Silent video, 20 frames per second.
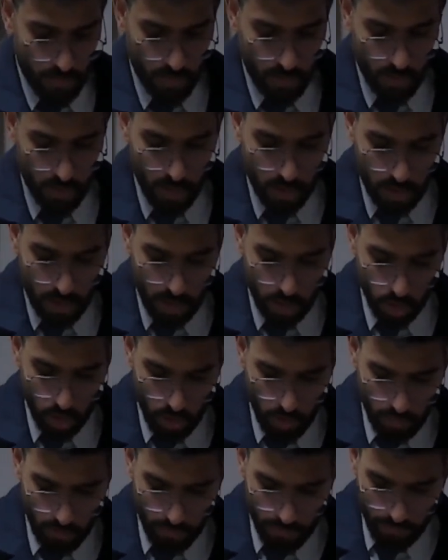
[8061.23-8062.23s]
This
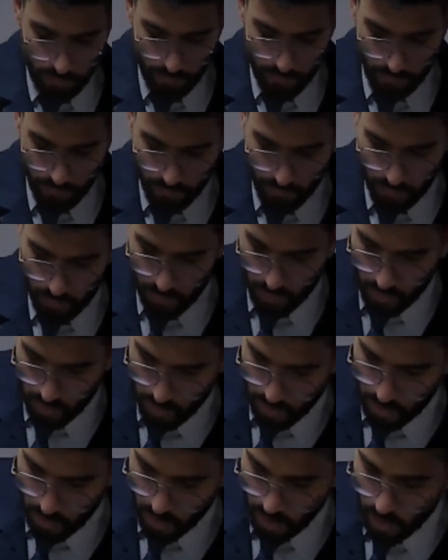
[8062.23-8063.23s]
ratio,
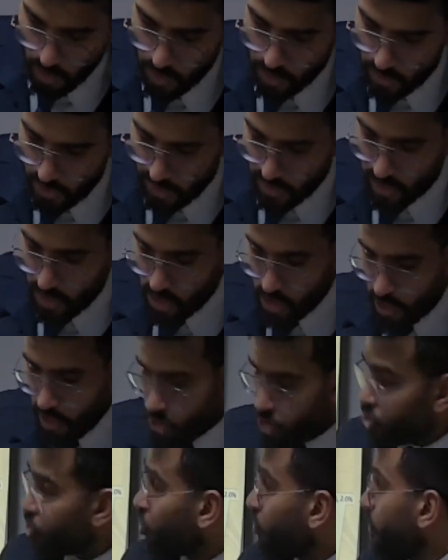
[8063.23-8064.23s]
yes, this
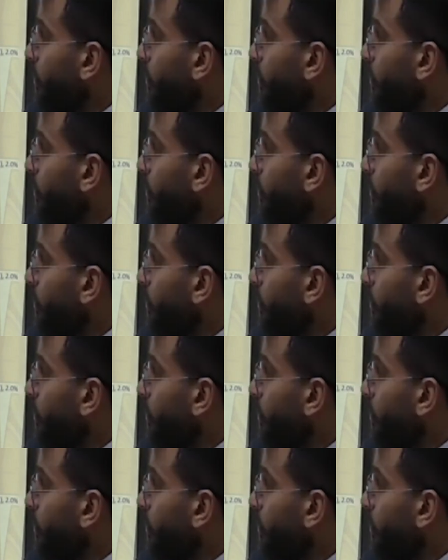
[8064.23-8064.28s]
ratio should be